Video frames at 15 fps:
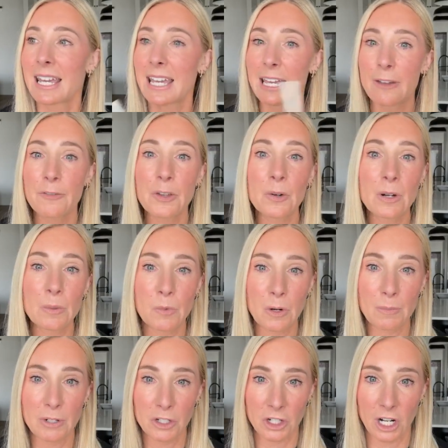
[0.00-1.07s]
If you are
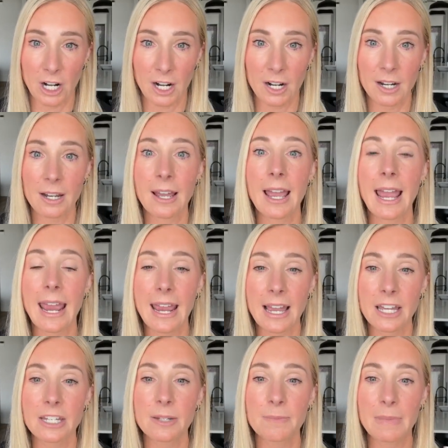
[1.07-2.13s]
more mature
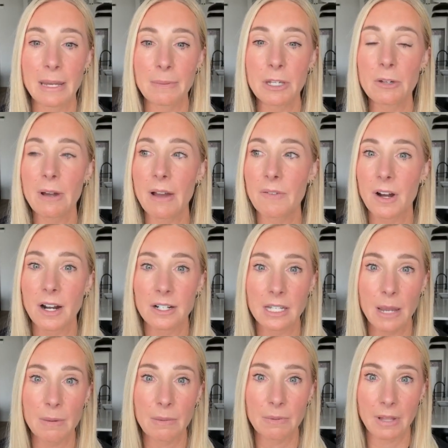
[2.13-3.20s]
and maybe you have a hard
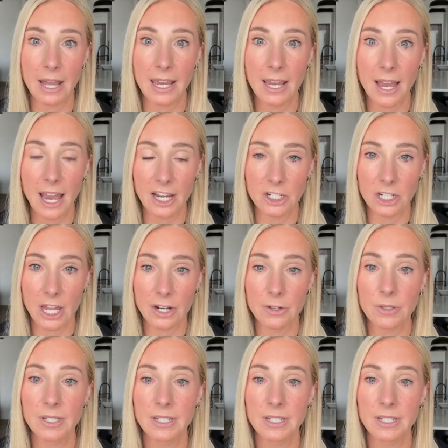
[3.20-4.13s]
time applying eyeshadow,